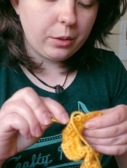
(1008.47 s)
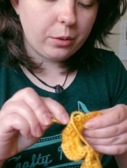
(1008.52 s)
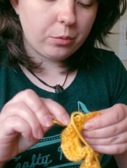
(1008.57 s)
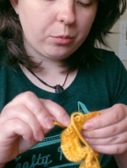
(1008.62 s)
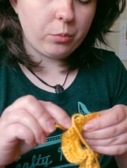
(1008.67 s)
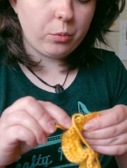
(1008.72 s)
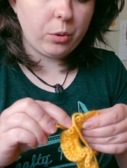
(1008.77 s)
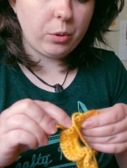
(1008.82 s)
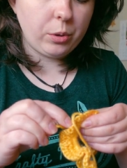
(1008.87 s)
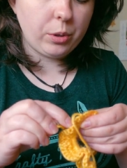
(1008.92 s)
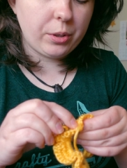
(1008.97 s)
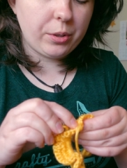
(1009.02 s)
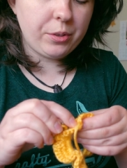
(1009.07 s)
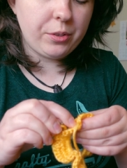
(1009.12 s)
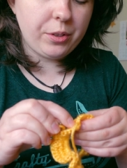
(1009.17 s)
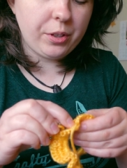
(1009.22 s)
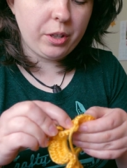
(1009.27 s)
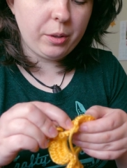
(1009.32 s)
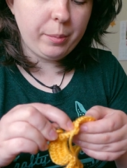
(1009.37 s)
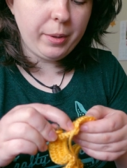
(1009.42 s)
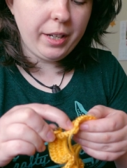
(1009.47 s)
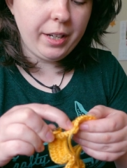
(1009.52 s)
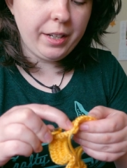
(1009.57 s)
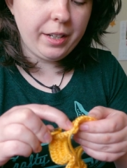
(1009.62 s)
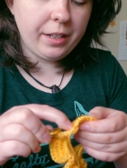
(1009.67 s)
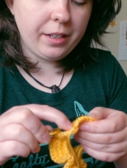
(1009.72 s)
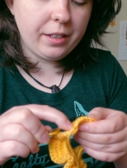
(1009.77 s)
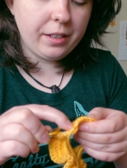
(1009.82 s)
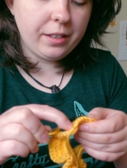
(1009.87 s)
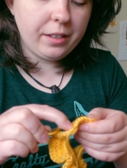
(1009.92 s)
roller
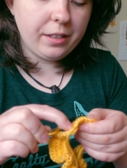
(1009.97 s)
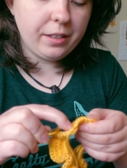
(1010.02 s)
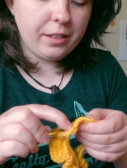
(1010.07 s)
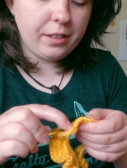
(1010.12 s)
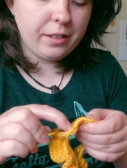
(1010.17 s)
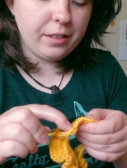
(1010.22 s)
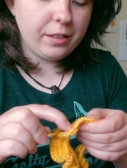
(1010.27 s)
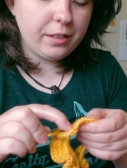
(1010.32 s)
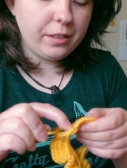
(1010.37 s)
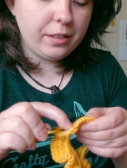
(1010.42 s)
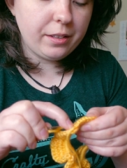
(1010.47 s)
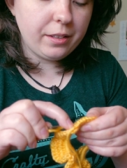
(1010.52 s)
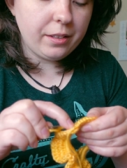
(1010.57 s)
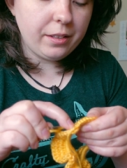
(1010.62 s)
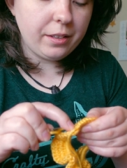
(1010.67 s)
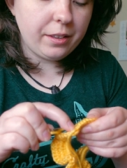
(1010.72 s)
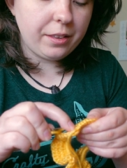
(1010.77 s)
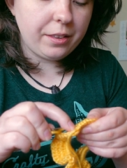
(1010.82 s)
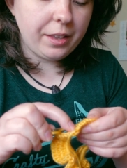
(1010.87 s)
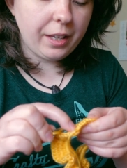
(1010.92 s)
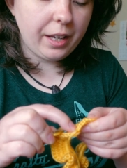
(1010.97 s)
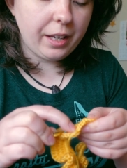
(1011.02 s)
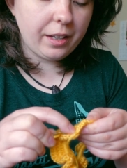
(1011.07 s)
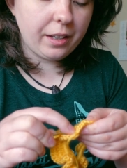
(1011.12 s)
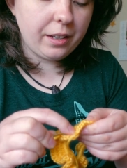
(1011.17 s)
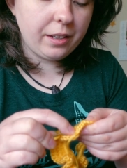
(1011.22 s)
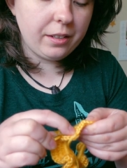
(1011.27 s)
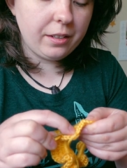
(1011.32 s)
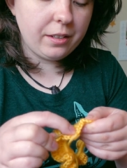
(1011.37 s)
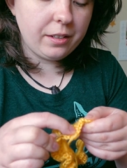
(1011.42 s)
derby
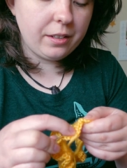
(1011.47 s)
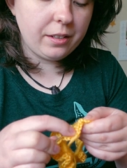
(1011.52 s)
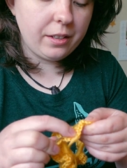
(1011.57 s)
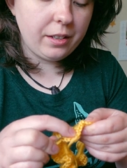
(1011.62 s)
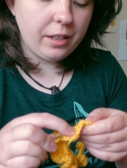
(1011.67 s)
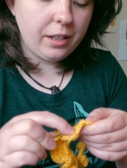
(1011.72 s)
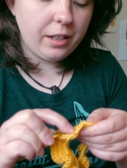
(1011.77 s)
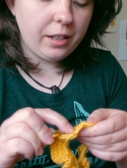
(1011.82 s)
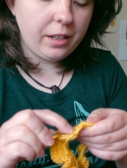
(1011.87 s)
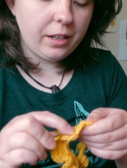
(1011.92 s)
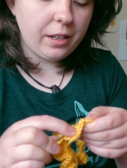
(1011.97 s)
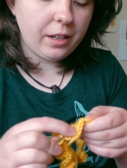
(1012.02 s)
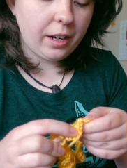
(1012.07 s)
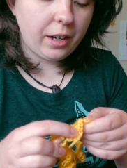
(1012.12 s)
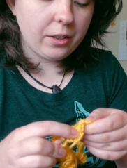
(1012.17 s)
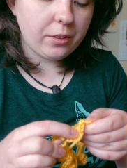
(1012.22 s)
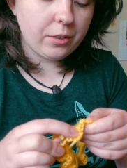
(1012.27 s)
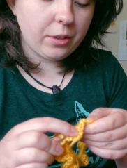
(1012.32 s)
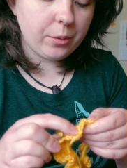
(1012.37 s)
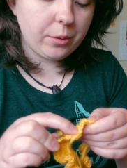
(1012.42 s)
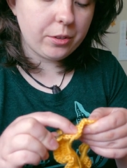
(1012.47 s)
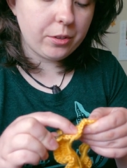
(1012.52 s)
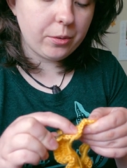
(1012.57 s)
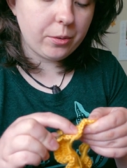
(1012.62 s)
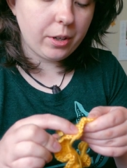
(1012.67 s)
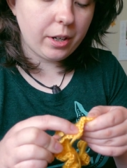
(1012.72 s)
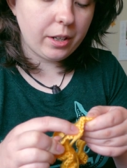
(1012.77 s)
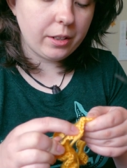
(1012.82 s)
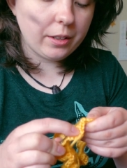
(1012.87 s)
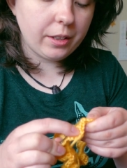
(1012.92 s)
thing. I don't know what you
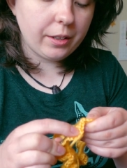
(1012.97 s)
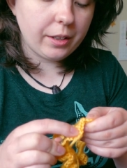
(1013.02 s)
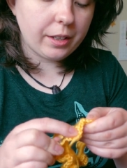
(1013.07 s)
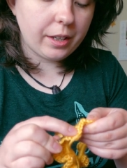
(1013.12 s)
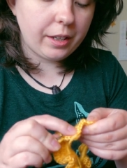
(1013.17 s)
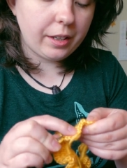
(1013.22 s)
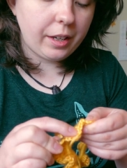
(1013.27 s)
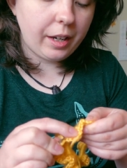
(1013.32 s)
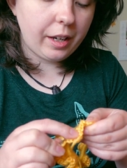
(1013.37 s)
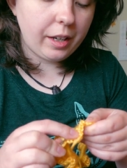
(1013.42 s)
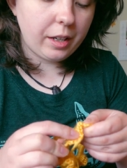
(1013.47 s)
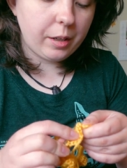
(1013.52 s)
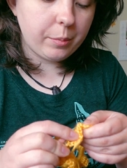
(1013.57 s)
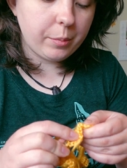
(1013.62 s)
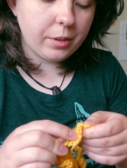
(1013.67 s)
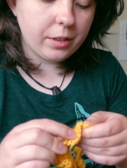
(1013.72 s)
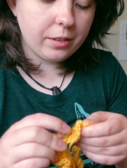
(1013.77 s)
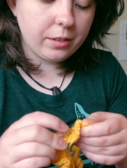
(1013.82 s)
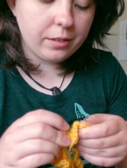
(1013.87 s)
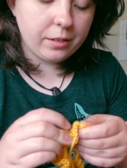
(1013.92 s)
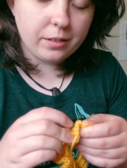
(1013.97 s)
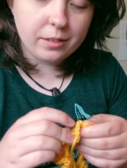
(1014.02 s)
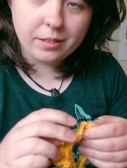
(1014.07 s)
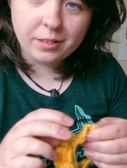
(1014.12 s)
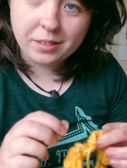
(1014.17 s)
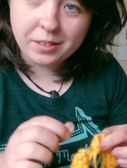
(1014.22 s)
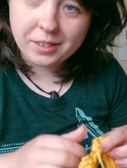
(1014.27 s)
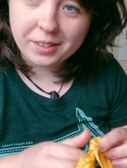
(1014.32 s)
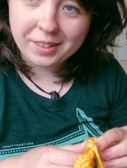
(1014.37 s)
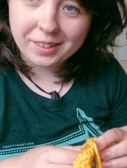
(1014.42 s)
call it, like a game
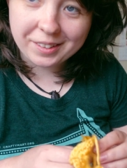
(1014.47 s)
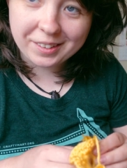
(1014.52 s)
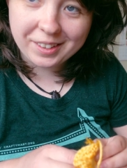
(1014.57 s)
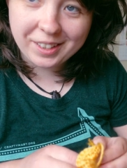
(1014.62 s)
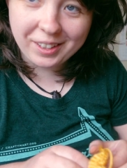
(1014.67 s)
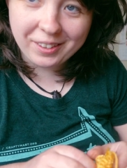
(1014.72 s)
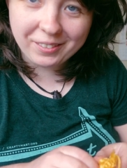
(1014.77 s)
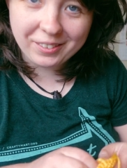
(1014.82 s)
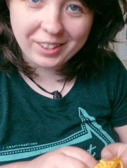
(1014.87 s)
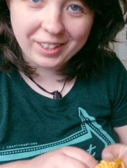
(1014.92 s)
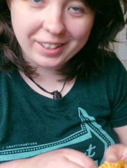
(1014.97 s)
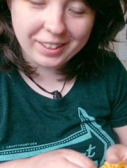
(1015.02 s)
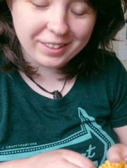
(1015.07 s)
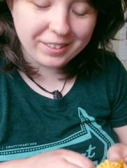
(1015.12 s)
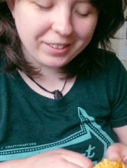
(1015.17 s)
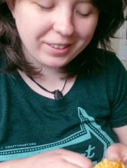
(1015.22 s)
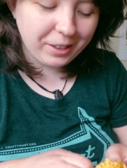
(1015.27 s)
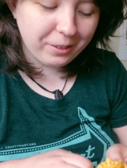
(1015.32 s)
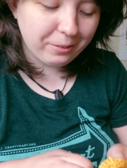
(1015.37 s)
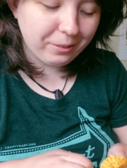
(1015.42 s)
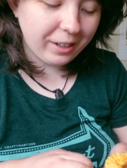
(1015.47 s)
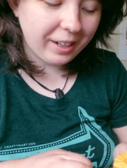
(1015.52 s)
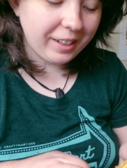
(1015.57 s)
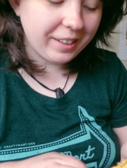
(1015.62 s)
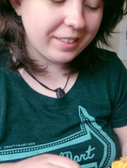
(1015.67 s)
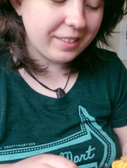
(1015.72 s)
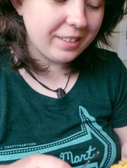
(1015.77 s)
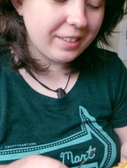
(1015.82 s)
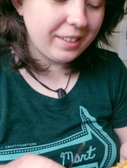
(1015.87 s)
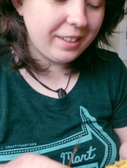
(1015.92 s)
or something, or a
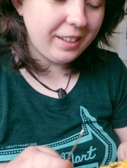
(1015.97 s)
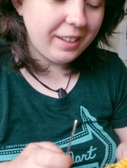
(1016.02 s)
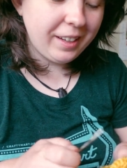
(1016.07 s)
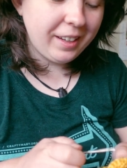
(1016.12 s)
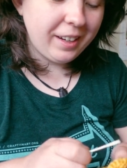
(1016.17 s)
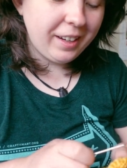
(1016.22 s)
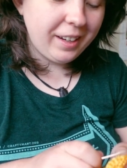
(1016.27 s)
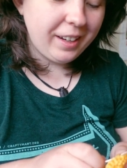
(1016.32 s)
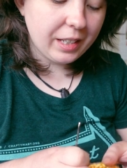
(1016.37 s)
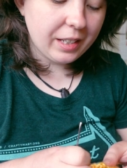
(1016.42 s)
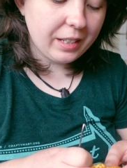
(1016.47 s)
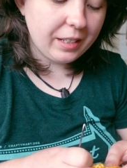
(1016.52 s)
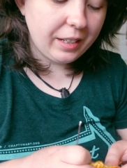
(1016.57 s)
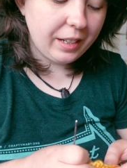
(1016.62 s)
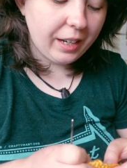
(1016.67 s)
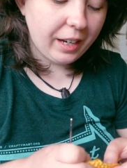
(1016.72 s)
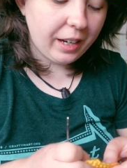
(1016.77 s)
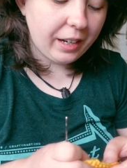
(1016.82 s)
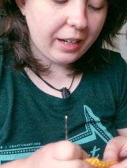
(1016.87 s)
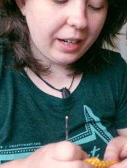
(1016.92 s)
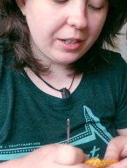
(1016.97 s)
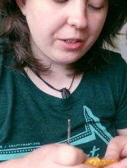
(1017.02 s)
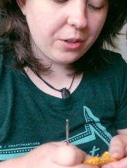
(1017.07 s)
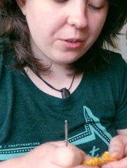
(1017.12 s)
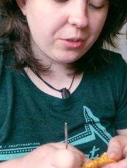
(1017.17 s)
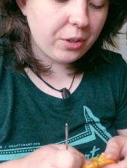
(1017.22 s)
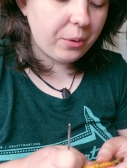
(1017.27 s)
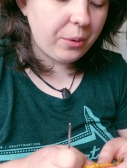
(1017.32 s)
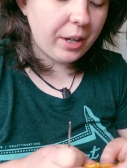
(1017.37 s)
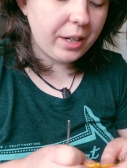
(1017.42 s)
race. Yeah, I don't
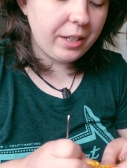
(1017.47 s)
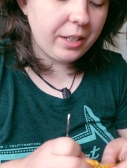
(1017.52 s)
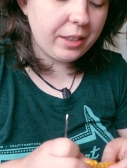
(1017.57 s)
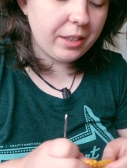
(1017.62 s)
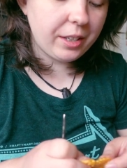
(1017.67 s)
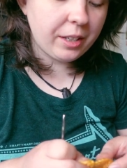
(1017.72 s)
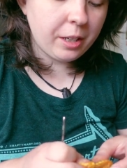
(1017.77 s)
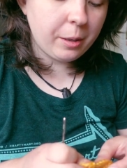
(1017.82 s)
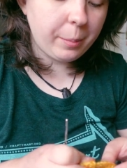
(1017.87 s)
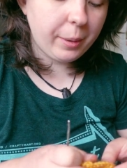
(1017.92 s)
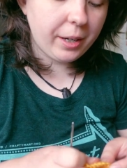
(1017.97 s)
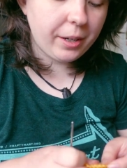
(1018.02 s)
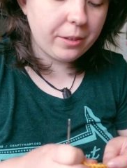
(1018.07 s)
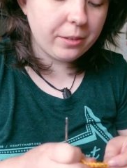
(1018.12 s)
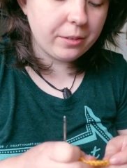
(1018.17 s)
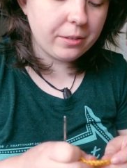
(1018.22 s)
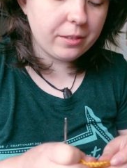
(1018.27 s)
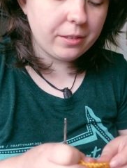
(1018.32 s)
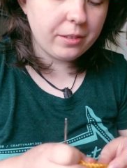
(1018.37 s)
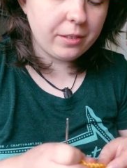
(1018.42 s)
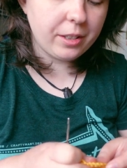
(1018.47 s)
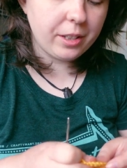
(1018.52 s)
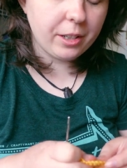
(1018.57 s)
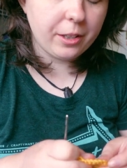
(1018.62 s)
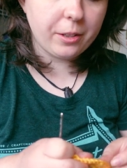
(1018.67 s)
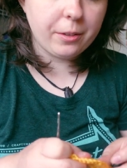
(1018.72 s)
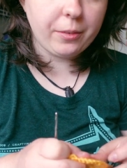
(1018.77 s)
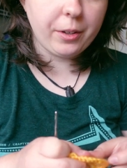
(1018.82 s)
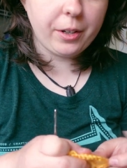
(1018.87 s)
know anything about the other